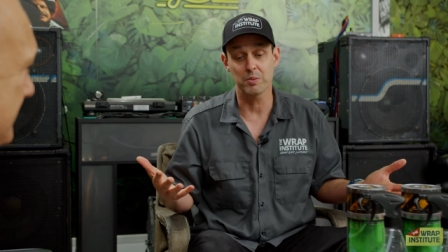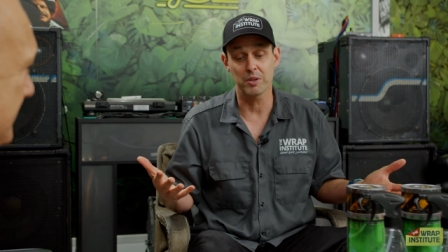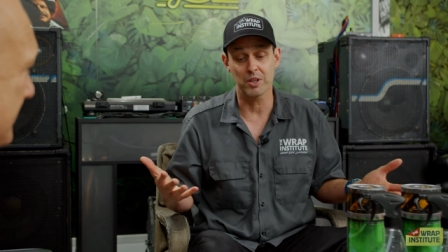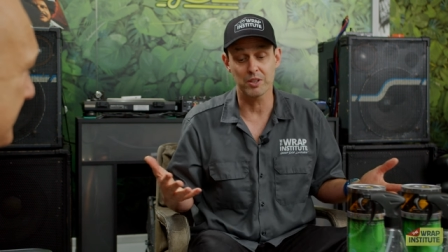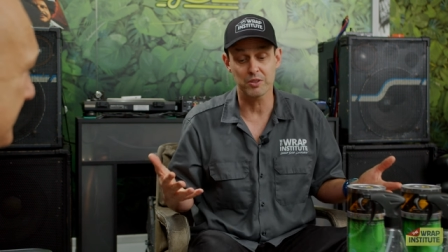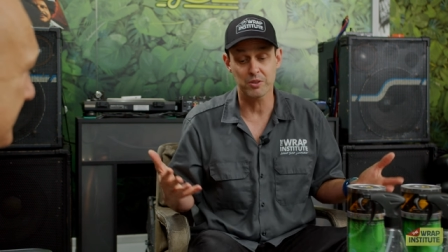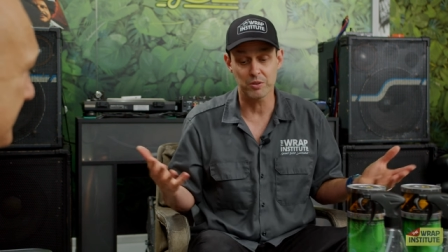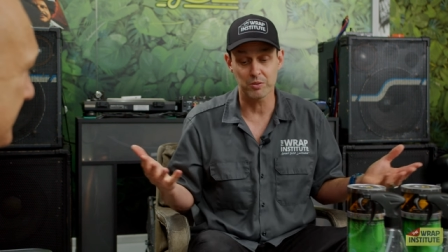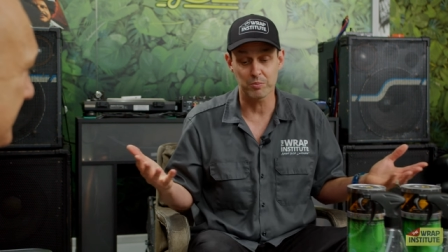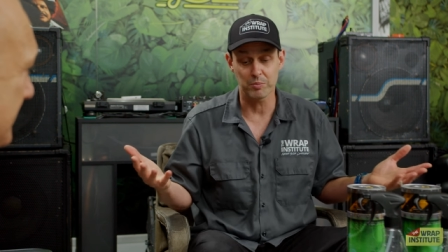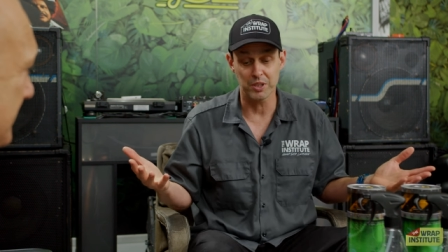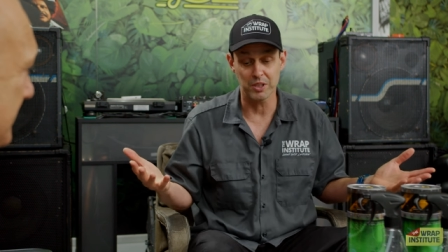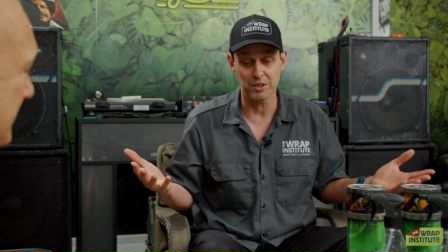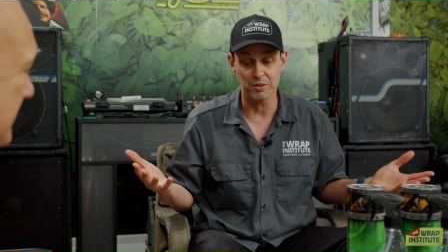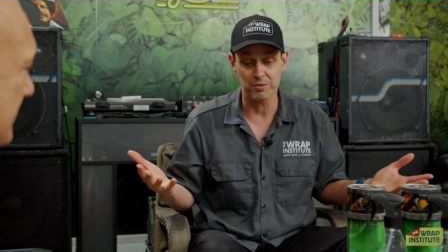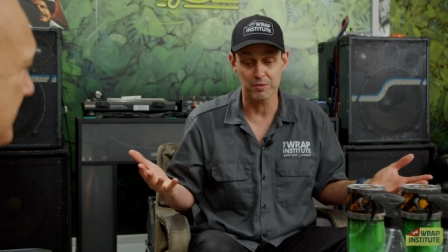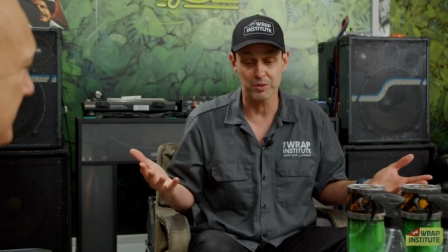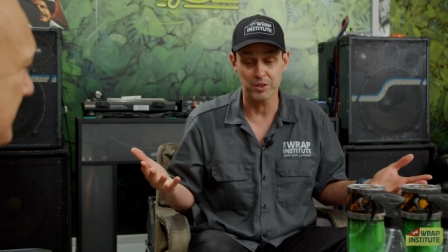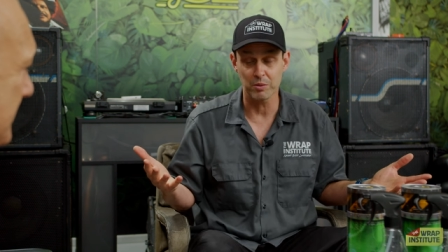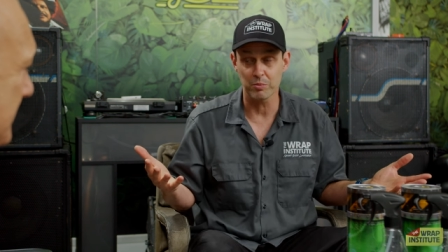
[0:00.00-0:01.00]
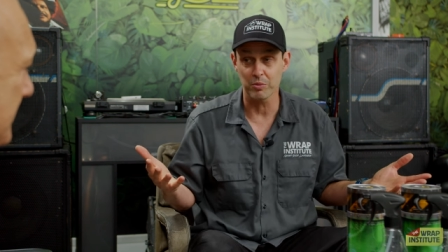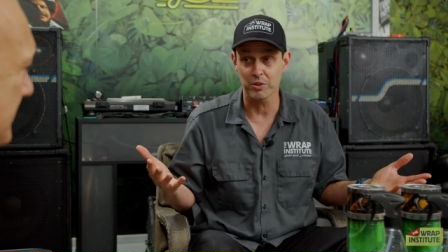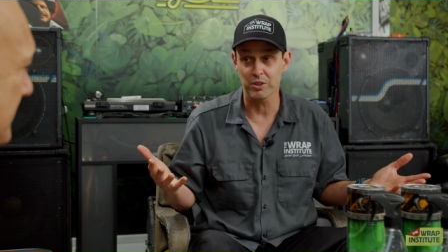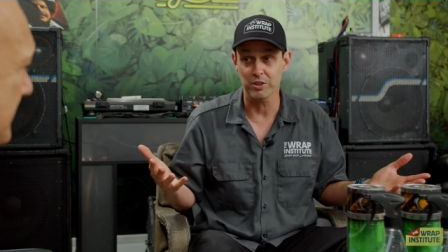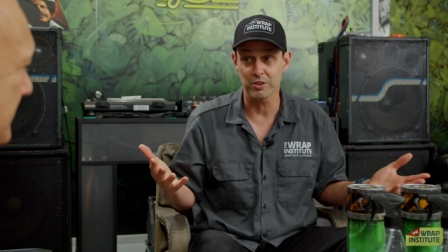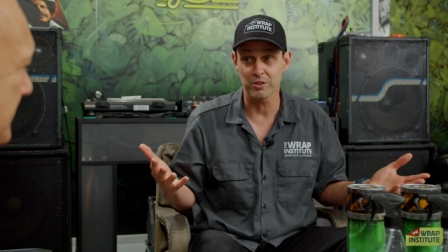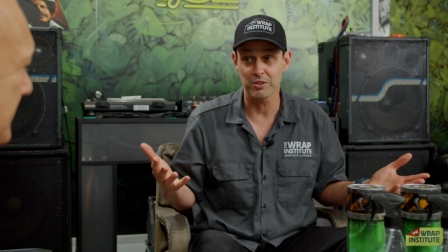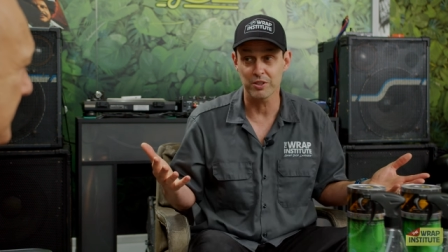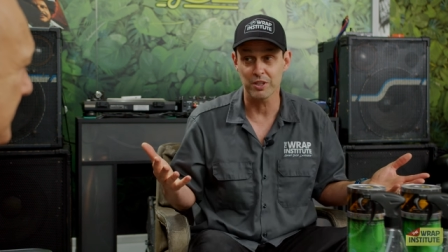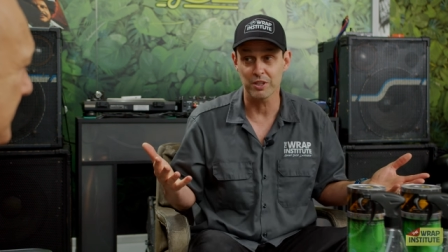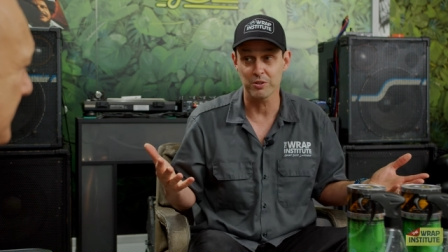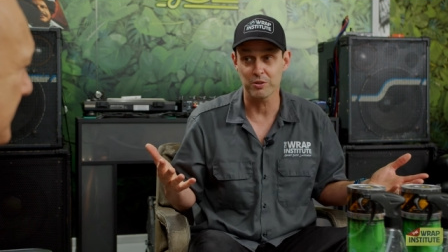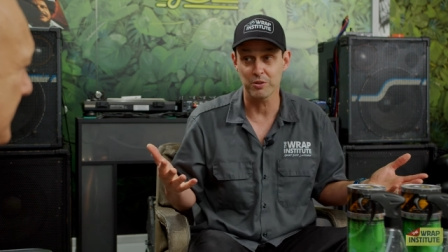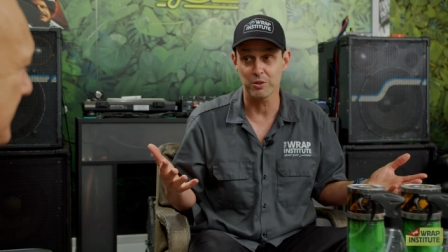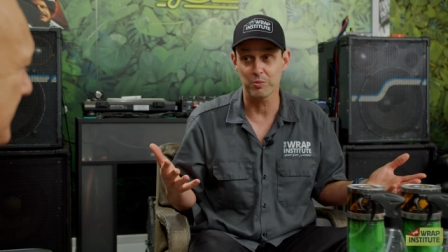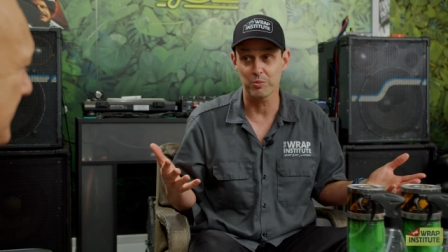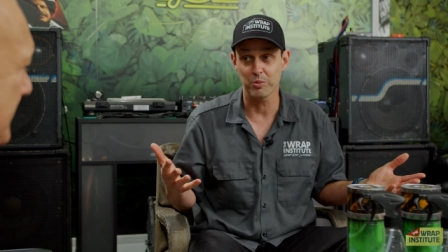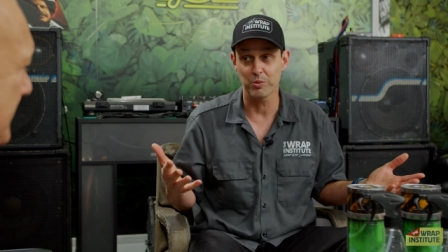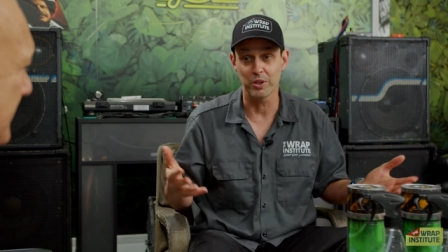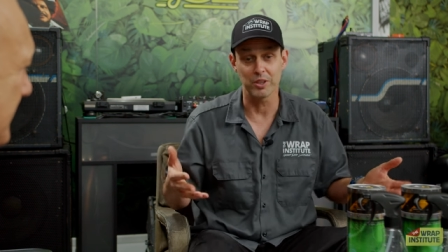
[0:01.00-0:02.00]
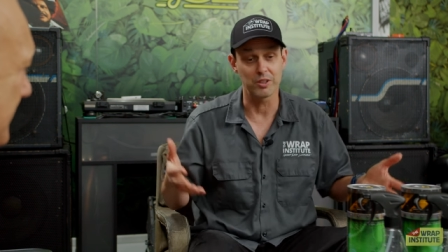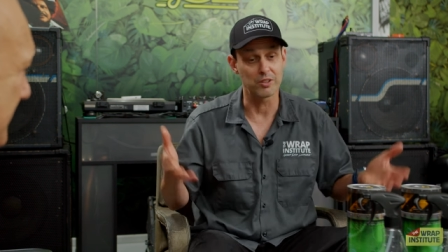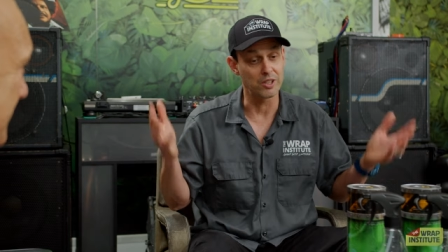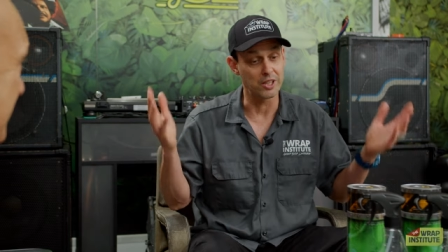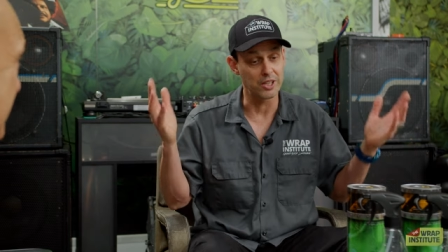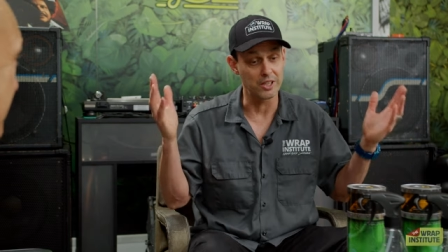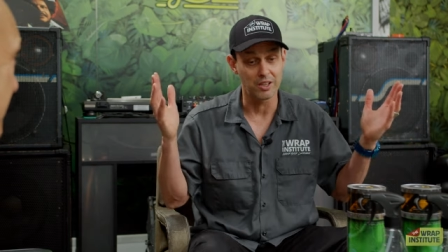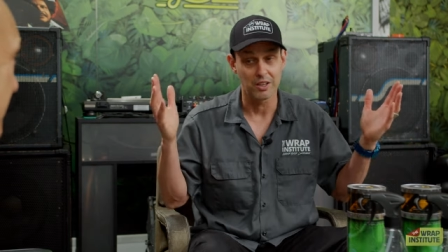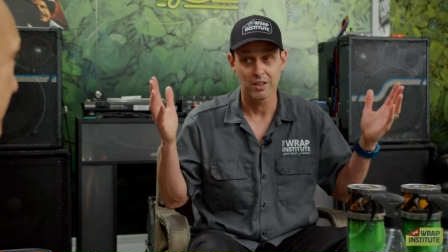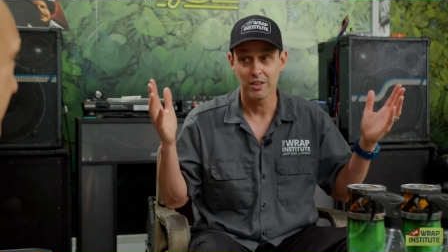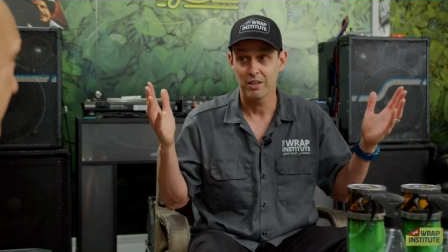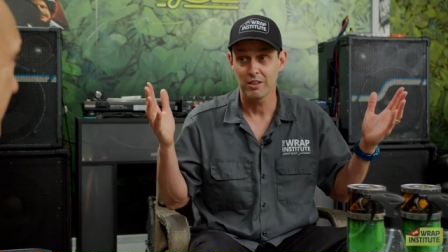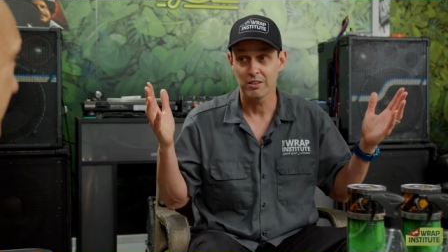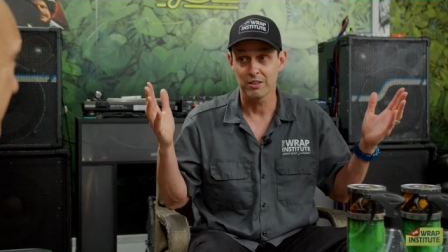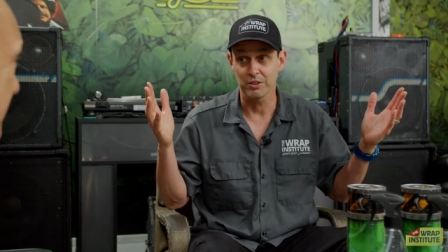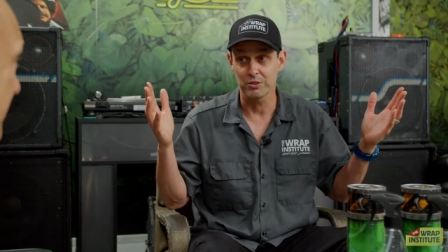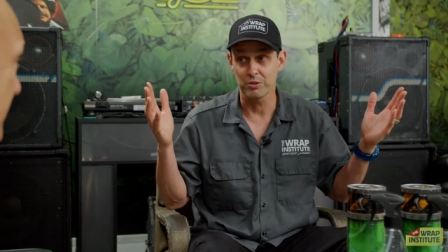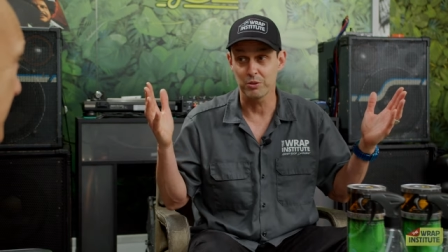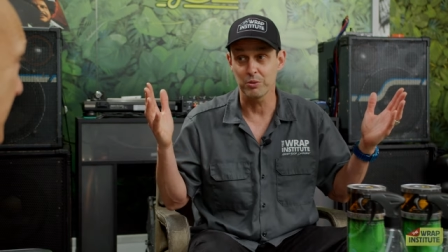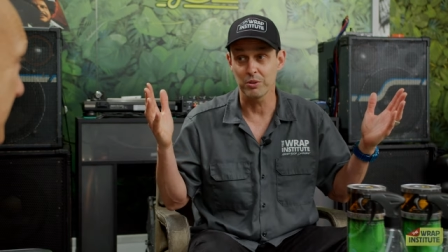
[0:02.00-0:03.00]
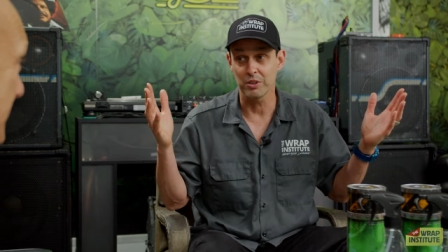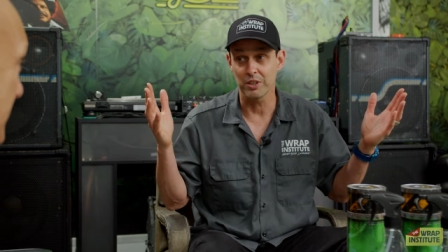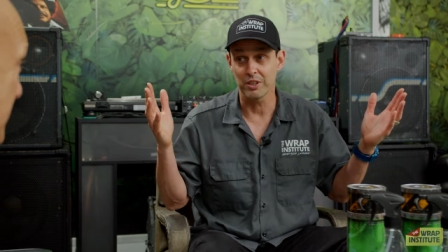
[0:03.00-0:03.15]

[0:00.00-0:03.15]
but also b the freedom where you're just at a certain point you're like, let's do